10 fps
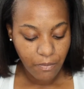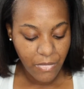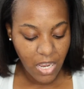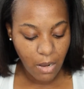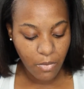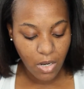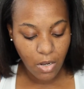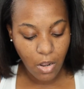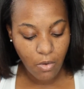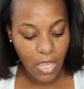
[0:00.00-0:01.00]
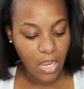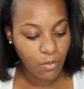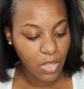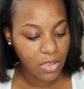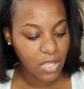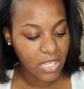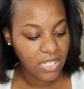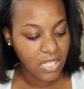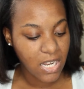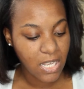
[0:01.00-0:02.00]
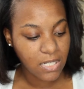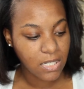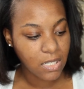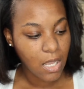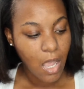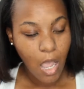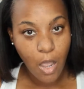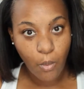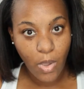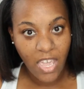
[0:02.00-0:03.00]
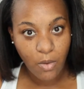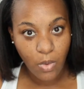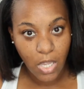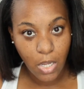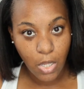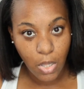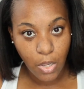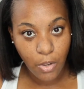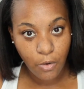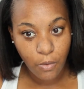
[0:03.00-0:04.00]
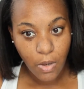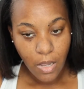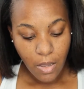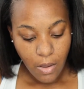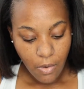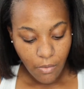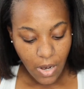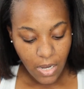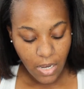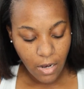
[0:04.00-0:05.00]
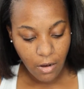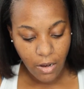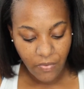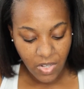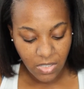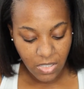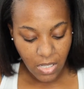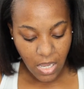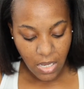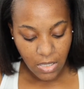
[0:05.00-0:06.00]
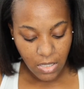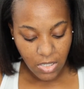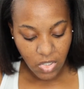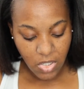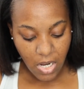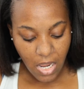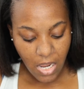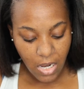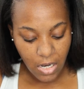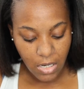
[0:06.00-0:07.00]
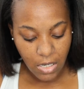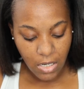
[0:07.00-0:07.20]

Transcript: And I'm going to go in with this NYX Away We Glow right here. And this is in the shade